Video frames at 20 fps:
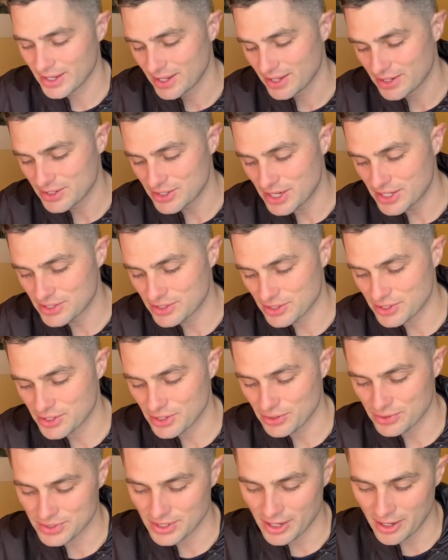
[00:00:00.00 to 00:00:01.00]
Jesus
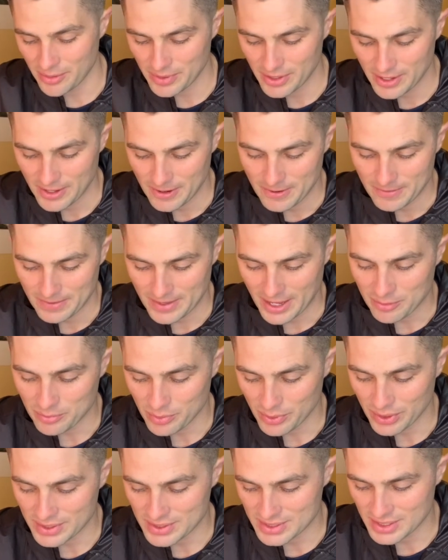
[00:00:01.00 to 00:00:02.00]
shows up and
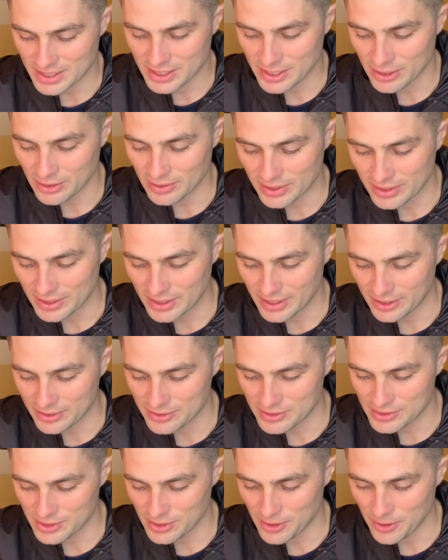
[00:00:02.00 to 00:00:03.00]
brings the healing. And
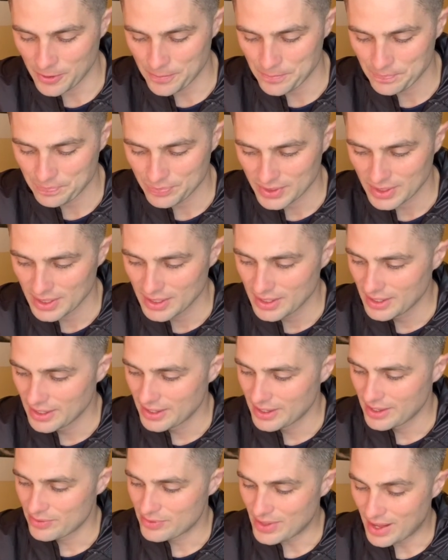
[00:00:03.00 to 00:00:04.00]
so
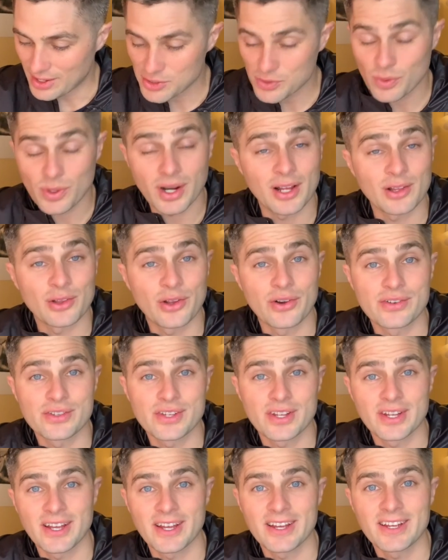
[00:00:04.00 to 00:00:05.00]
that's what I learned
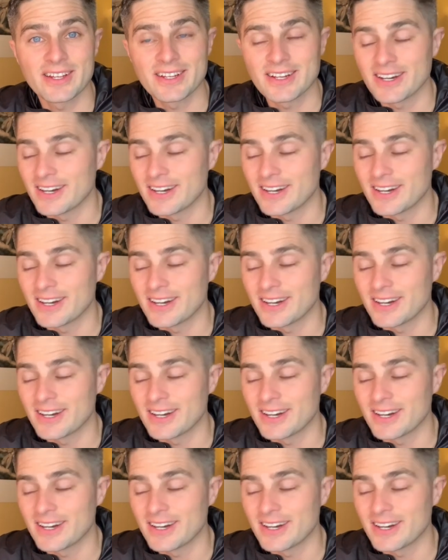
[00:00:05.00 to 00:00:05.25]
today.